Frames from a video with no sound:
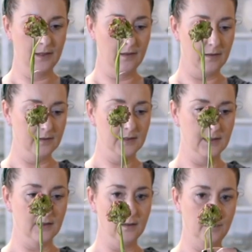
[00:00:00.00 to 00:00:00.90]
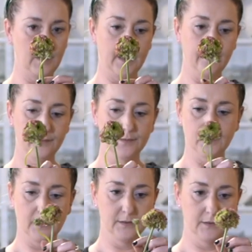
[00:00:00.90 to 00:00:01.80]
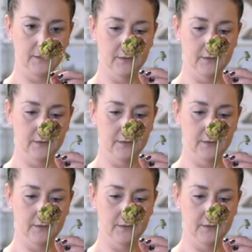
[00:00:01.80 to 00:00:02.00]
last little playful one.